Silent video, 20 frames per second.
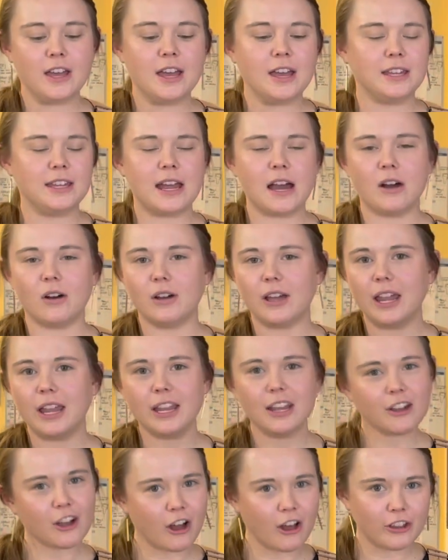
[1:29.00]
Now,
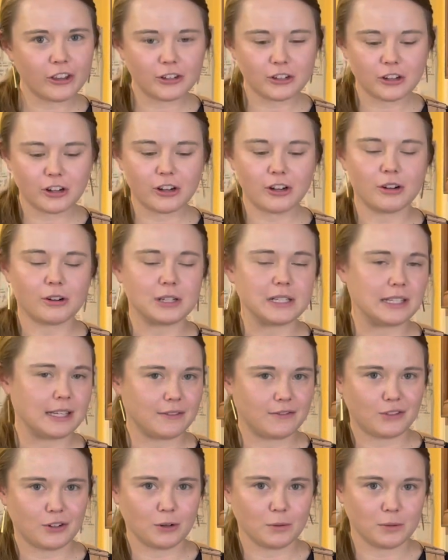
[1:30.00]
any colander or
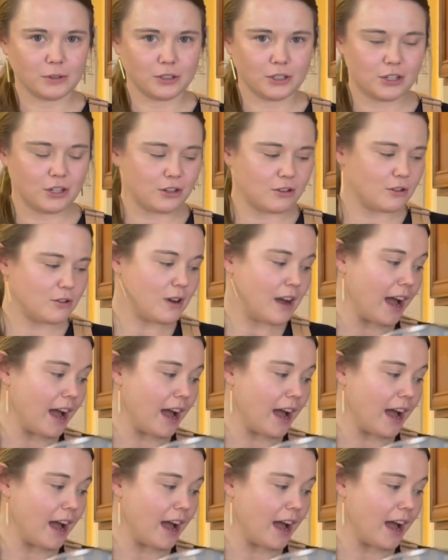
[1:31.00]
sifter will do.